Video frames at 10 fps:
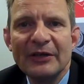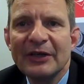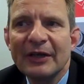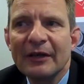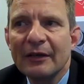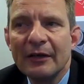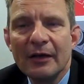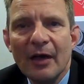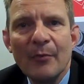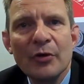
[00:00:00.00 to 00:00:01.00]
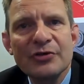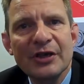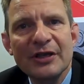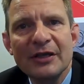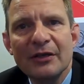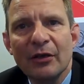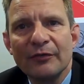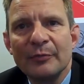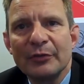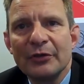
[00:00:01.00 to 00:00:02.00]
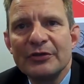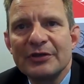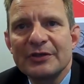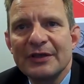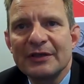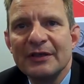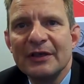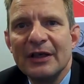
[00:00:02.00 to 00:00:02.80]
you get a mosaic of approaches that